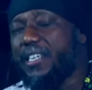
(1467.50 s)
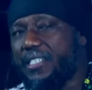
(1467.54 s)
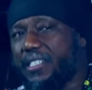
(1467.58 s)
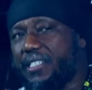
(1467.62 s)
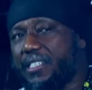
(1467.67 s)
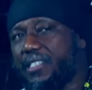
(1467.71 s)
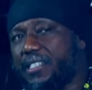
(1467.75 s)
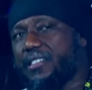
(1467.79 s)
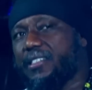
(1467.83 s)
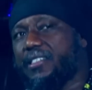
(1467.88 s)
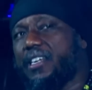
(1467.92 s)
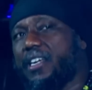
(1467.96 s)

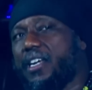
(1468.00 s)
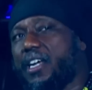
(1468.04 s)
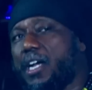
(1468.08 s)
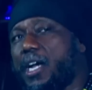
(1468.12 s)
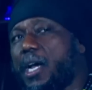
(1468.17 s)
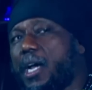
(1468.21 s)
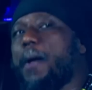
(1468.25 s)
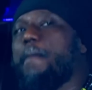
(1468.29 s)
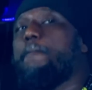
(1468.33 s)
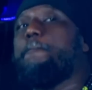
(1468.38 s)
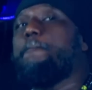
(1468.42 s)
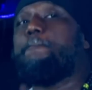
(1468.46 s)
works.
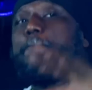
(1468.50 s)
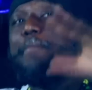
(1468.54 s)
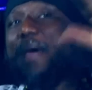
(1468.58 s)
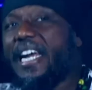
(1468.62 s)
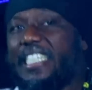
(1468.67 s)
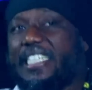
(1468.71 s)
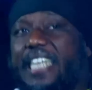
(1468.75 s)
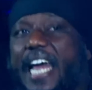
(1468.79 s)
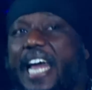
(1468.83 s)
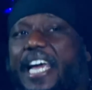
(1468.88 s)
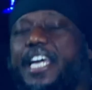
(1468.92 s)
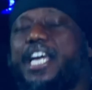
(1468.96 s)

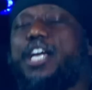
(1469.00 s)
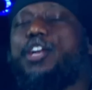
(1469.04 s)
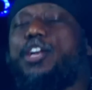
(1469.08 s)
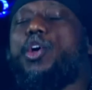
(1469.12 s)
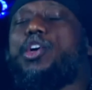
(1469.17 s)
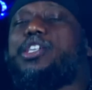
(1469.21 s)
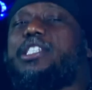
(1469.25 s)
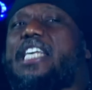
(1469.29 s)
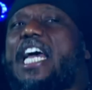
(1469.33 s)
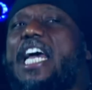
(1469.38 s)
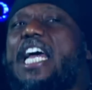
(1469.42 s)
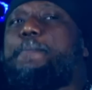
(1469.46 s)
Beat the
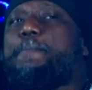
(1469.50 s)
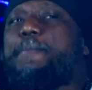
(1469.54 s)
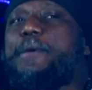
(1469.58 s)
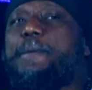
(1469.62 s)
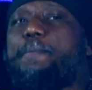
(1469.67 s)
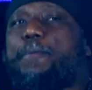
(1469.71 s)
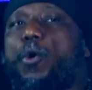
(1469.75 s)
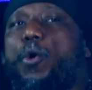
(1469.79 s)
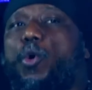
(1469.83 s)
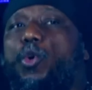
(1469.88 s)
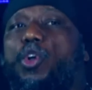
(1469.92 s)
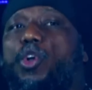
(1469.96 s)
innocent
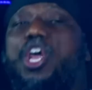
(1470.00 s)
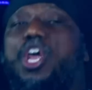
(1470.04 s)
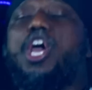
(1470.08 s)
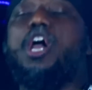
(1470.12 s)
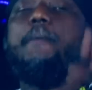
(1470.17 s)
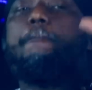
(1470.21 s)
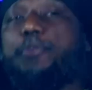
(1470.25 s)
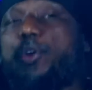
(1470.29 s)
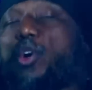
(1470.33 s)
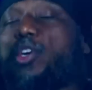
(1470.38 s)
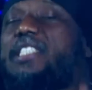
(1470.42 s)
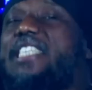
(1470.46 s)
people,
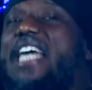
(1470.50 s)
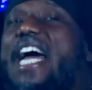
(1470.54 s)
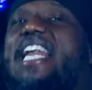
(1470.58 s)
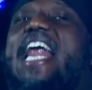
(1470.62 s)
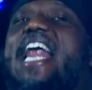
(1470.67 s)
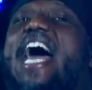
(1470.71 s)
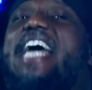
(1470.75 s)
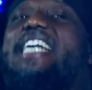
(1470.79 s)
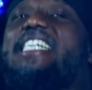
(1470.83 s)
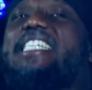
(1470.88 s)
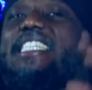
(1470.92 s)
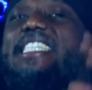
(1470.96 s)

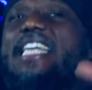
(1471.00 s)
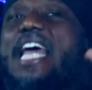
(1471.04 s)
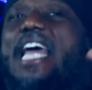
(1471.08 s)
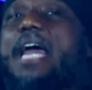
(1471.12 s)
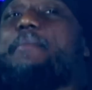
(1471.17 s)
brutalize